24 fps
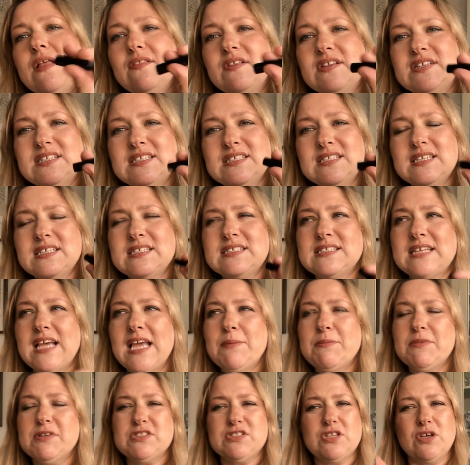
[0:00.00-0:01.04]
This isn't the
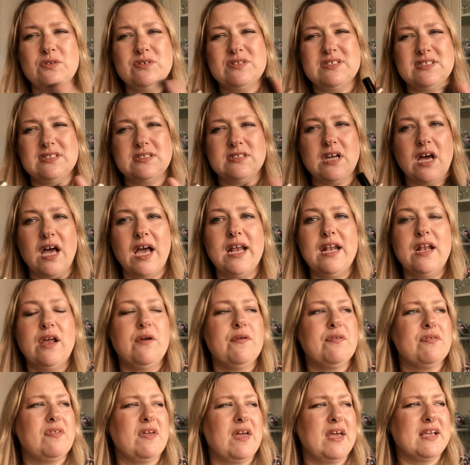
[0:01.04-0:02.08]
same as those
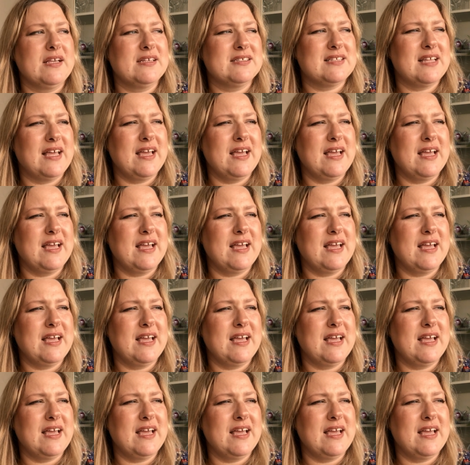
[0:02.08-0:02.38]
stylo things.